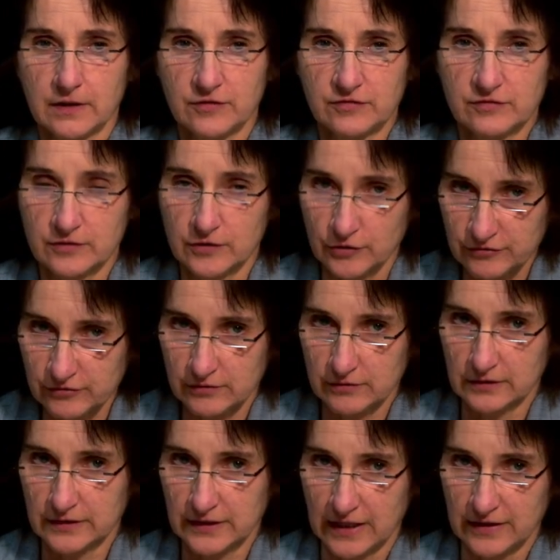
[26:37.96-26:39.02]

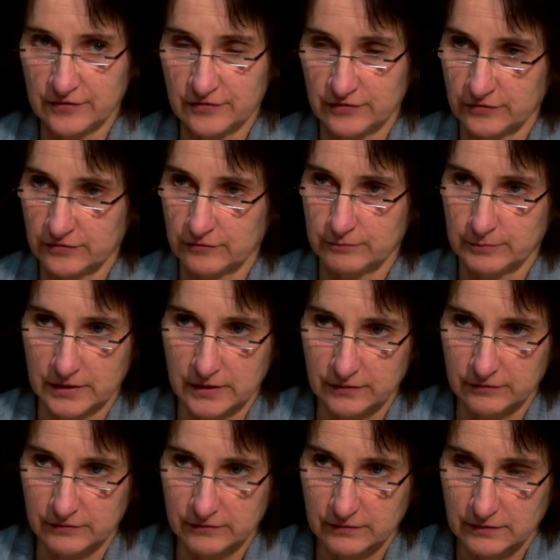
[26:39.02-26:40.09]
histological analysis of
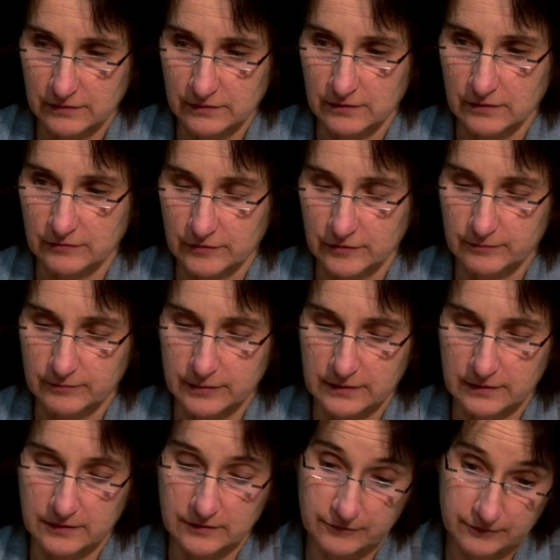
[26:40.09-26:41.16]
bone,
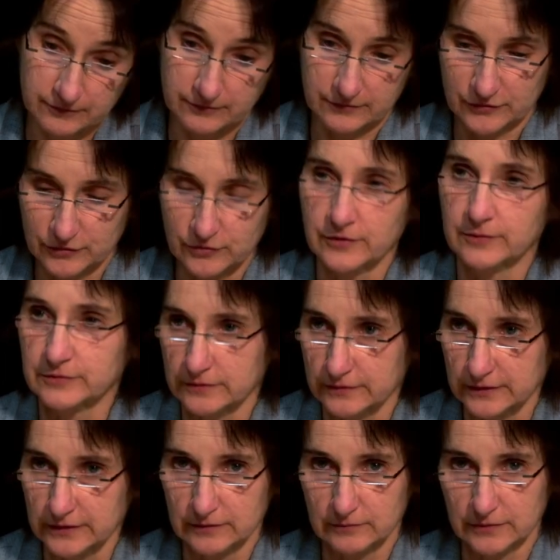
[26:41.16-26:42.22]
of
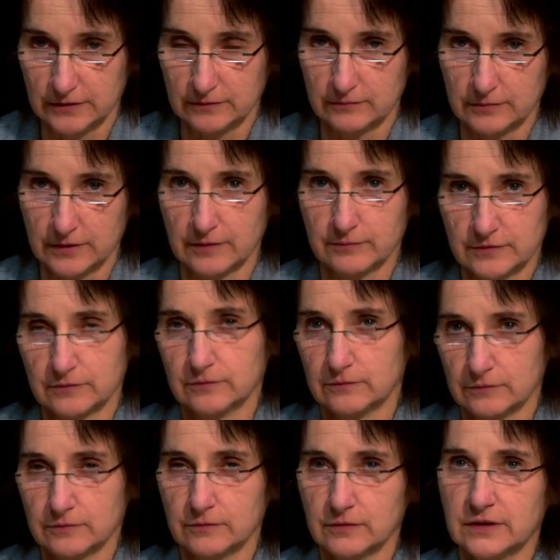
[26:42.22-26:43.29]
Sauropterygian bone perhaps,
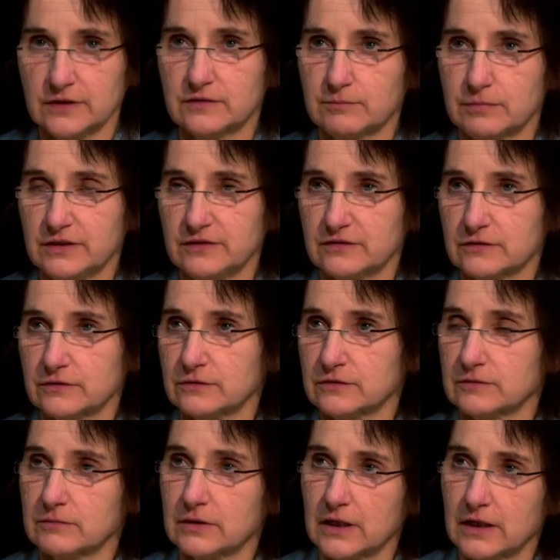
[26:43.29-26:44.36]
or at least
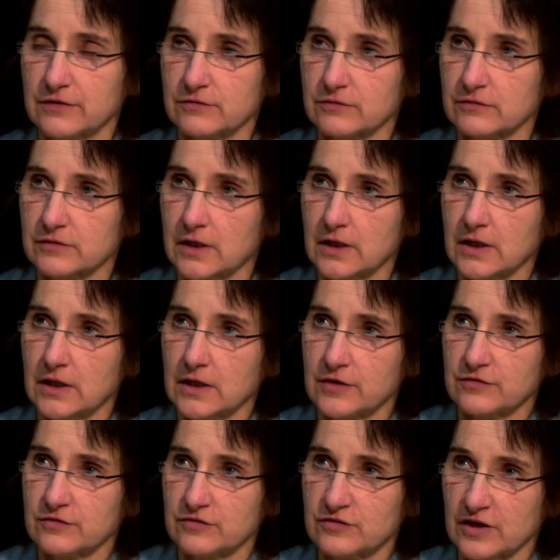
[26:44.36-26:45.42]
plesiosaurs and pliosaurs,
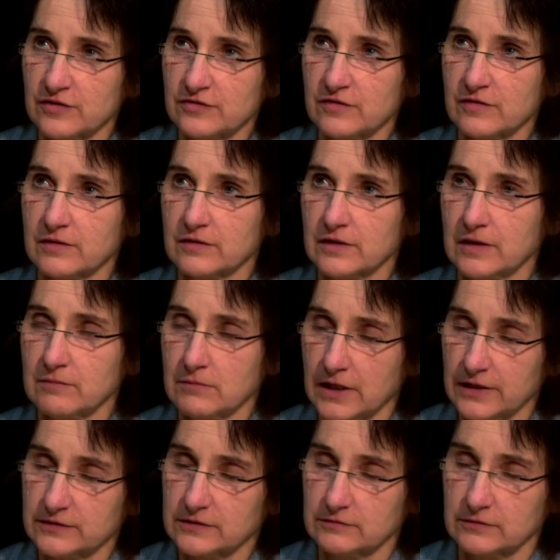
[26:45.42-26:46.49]
suggests that they
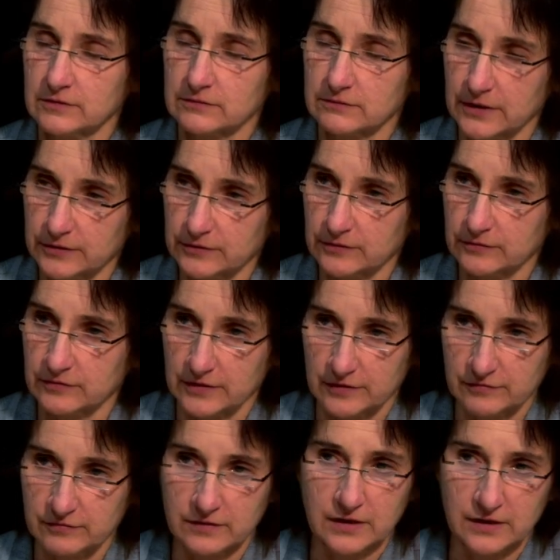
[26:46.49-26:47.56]
might have grown
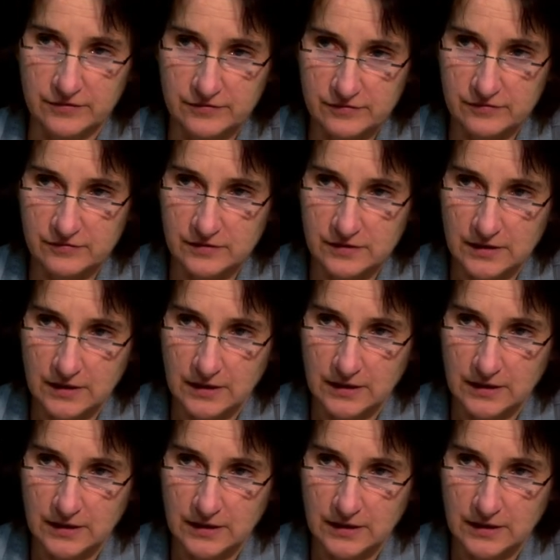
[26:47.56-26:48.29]
very fast.